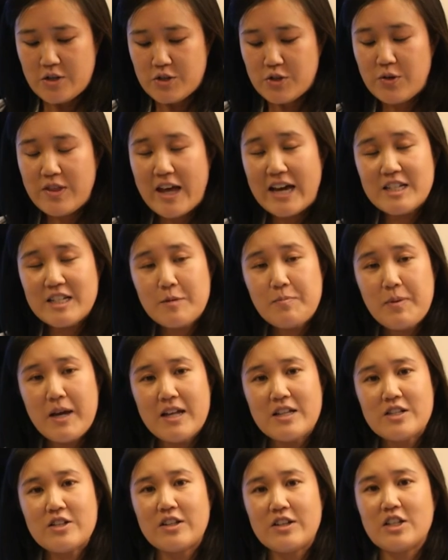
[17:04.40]
So that
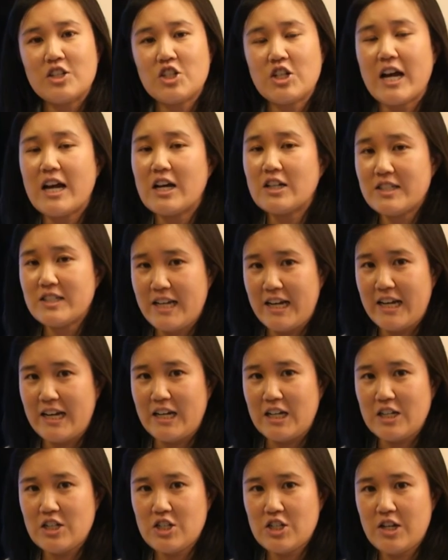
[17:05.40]
depends on the child's
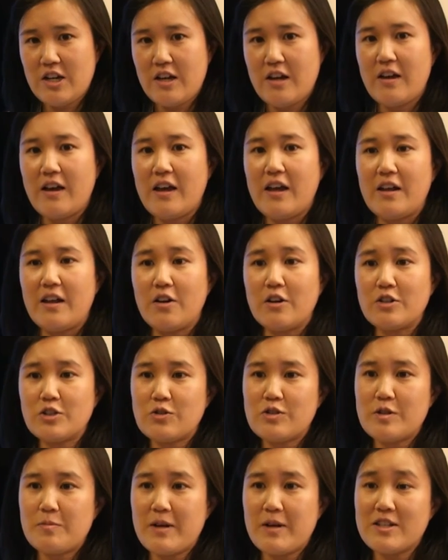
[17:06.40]
age. It
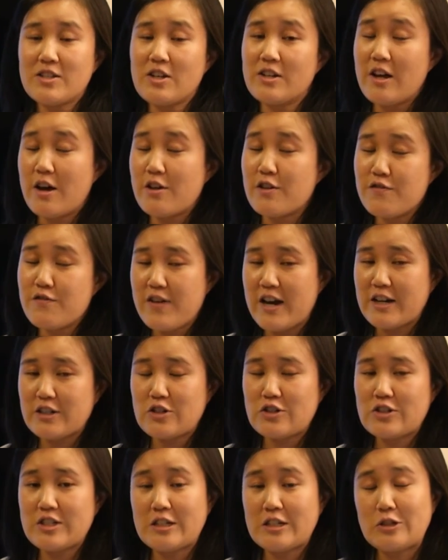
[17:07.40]
also depends on other
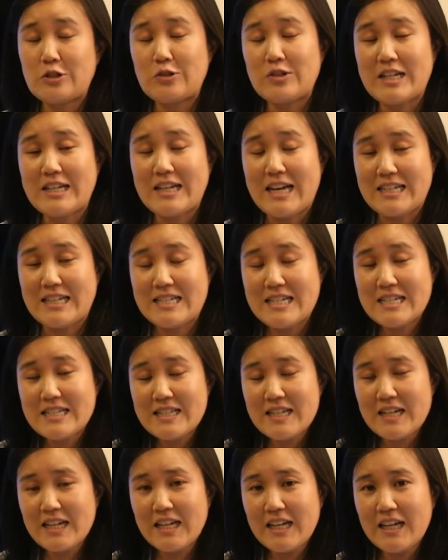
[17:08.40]
factors including
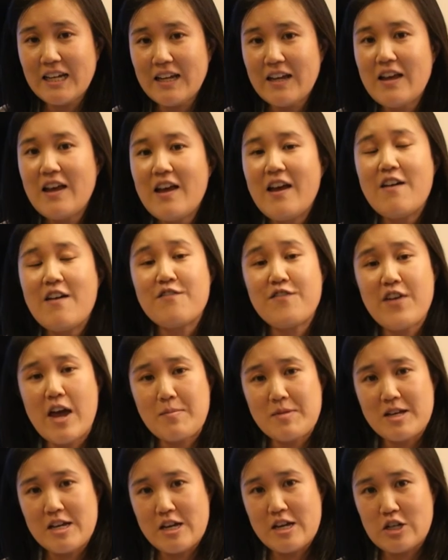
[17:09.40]
ethnicity,
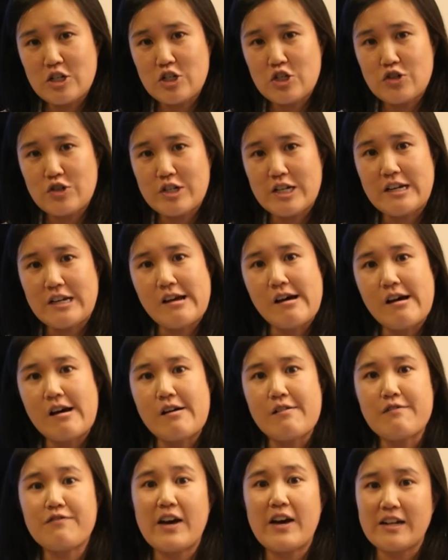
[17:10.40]
family history
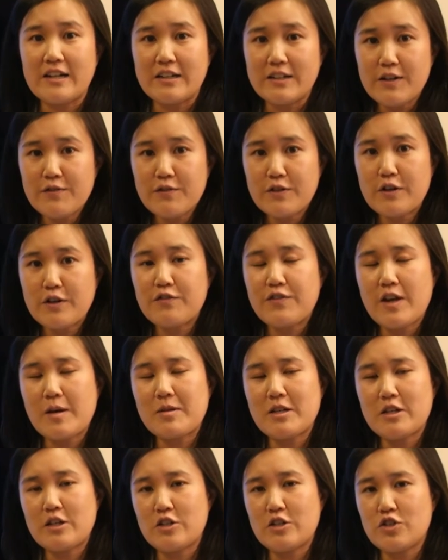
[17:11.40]
of fatty liver,
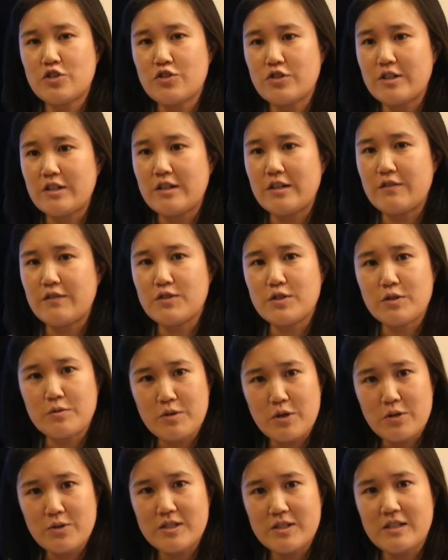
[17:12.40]
family history of
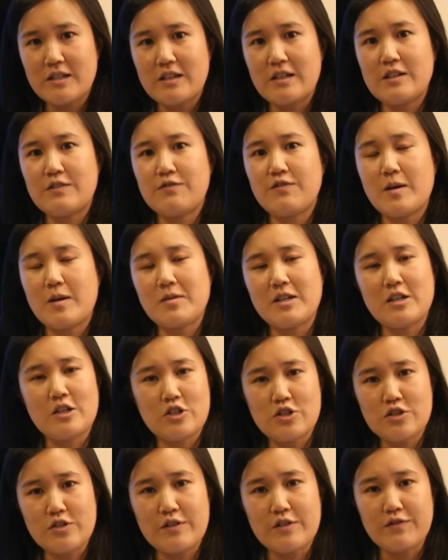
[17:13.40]
cirrhosis, family
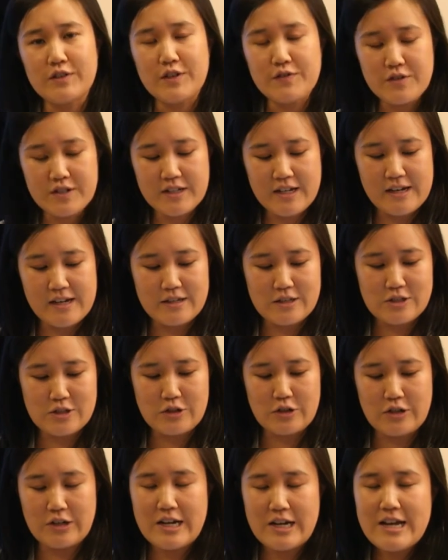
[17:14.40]
history of liver
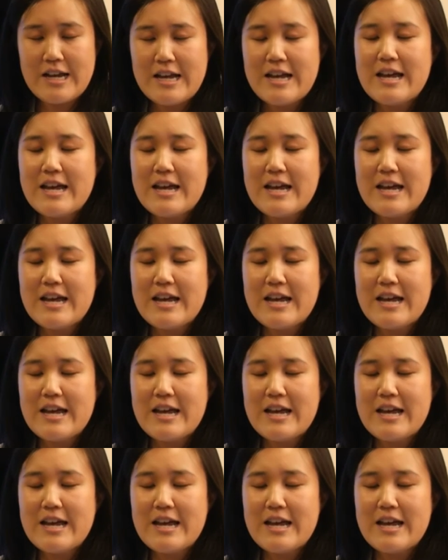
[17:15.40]
cancer.